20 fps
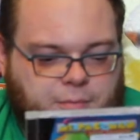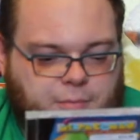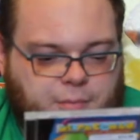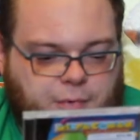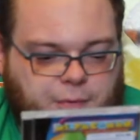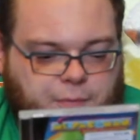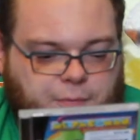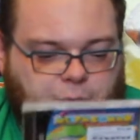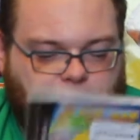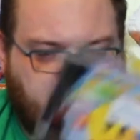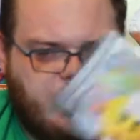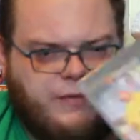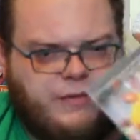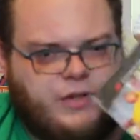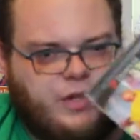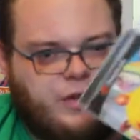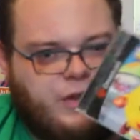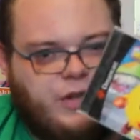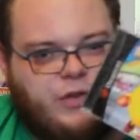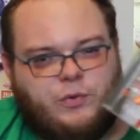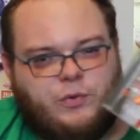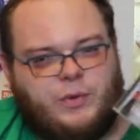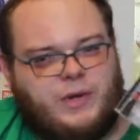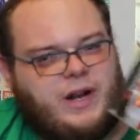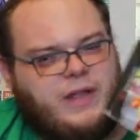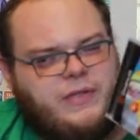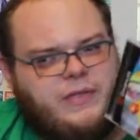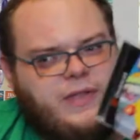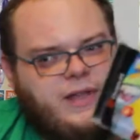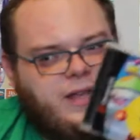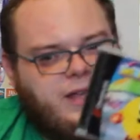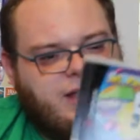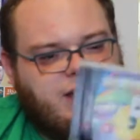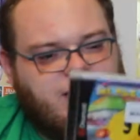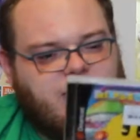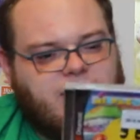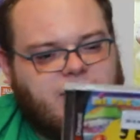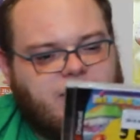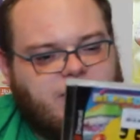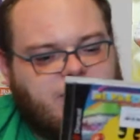before, even though one I think
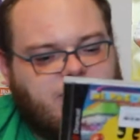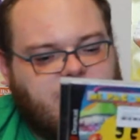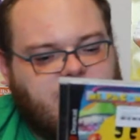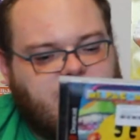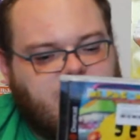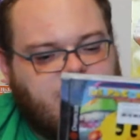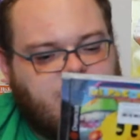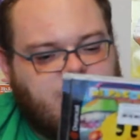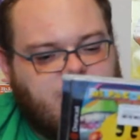is